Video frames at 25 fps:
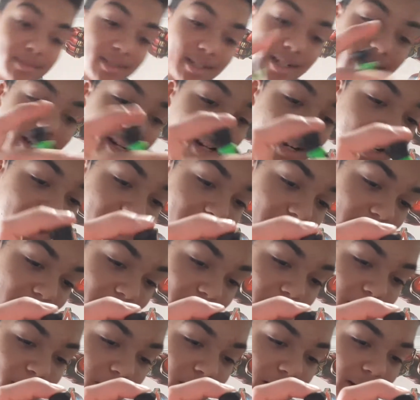I didn't
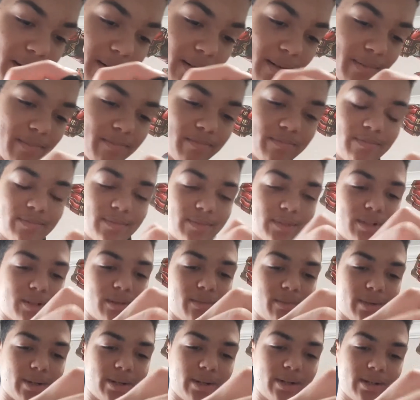know what I could
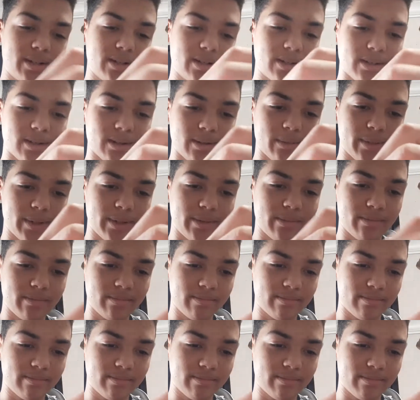make. I mean,